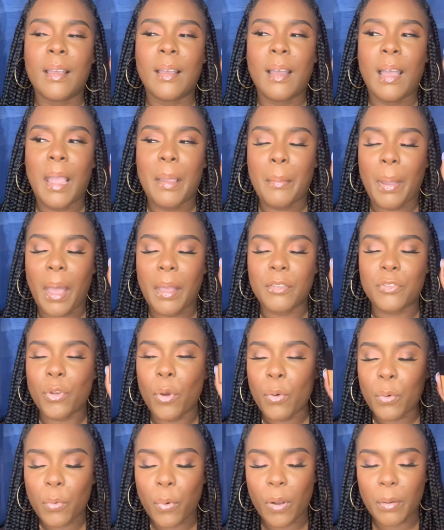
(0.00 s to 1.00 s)
I, uh, do
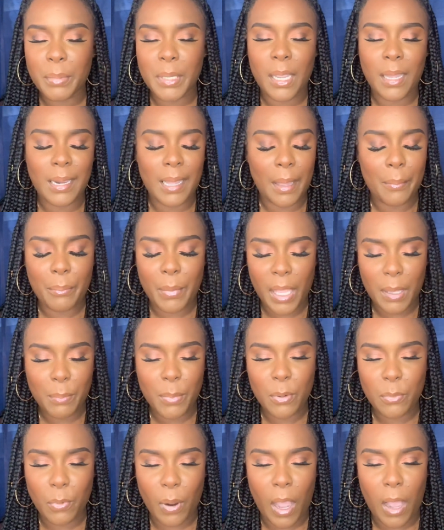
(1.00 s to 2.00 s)
not quote me on it I might
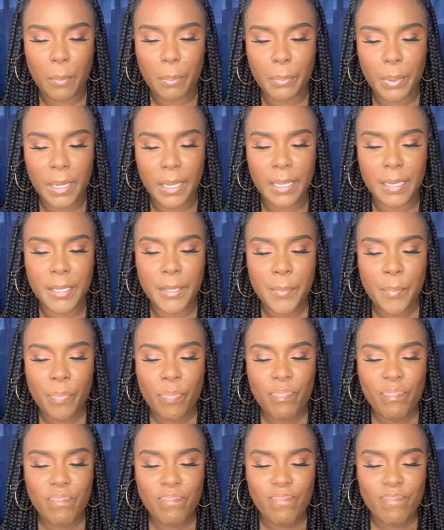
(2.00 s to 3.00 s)
be wrong but
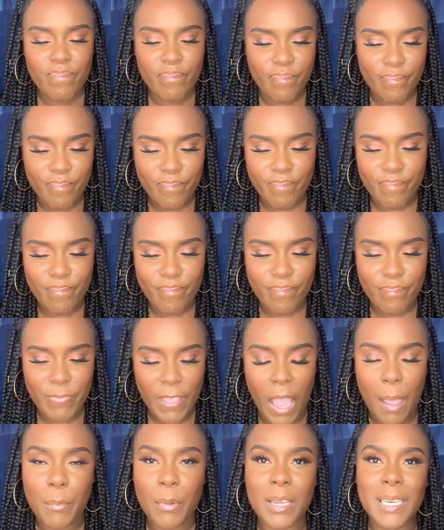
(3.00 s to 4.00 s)
mm,
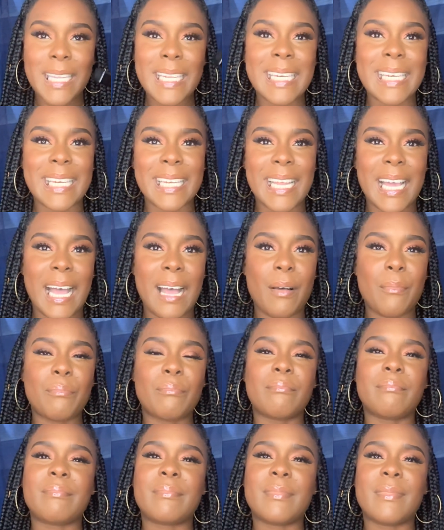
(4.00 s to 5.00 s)
I'm gonna
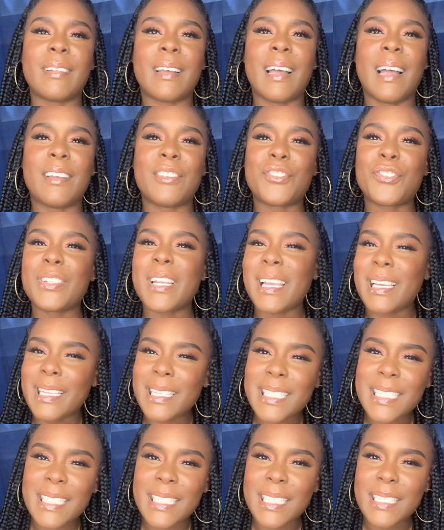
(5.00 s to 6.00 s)
um should I
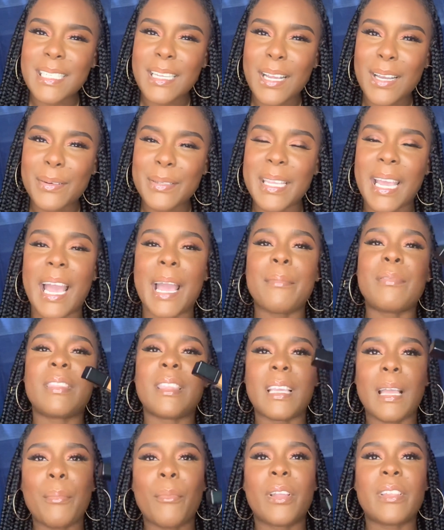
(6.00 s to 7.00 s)
list it down? Yeah, I
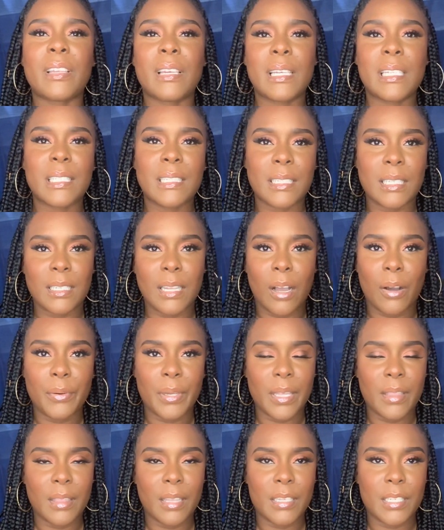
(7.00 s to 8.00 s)
think I'm going to list it down
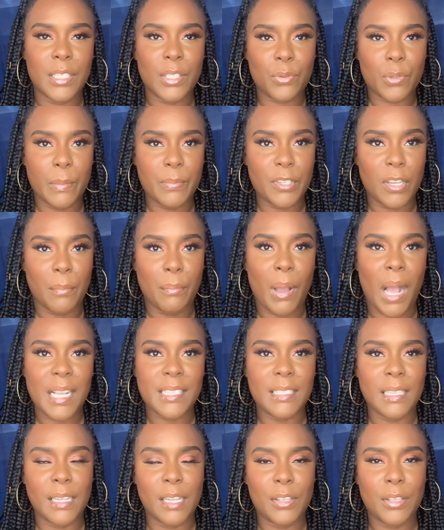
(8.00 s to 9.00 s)
in the description
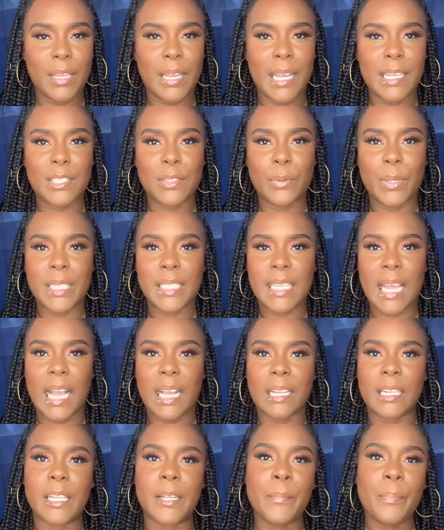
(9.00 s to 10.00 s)
box and let you guys know
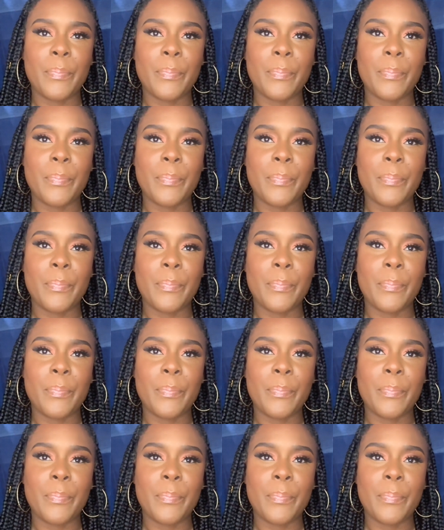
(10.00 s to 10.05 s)
exactly